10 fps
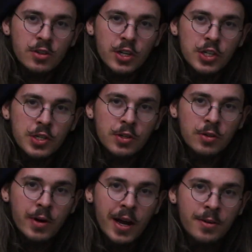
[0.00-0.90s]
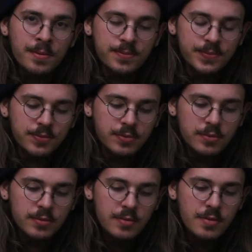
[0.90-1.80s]
traditional route,
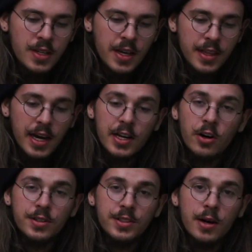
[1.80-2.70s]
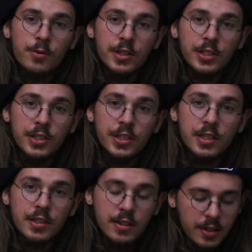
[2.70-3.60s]
and then I called that one
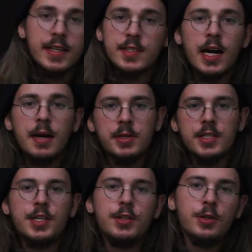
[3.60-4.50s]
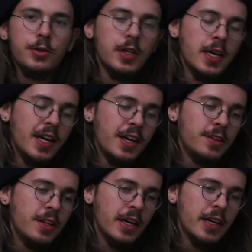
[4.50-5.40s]
good. As time continued,
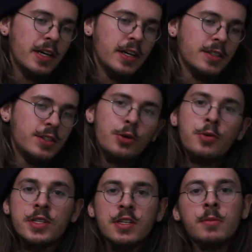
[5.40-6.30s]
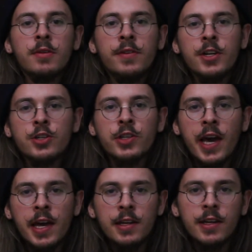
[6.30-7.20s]
the tourism eventually
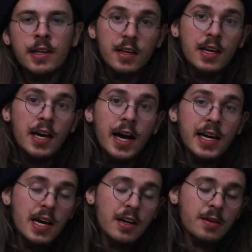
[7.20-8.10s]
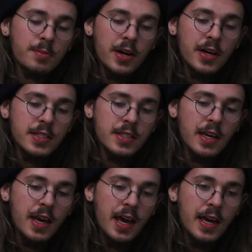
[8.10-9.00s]
ended. I got on a bus
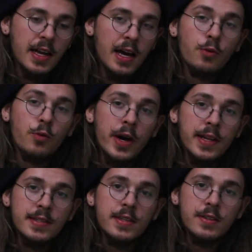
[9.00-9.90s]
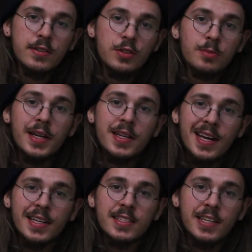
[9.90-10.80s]
and I went to my
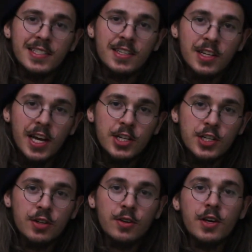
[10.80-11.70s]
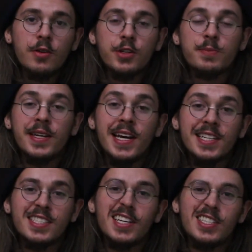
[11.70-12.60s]
next destination, which my
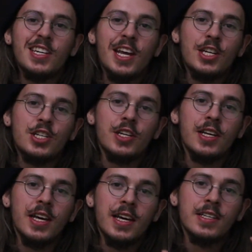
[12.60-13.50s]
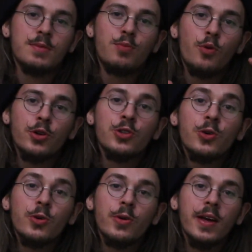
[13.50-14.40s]
next destination is
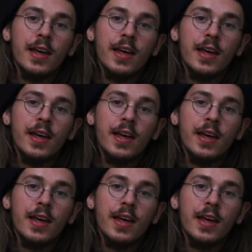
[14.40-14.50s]
Puerto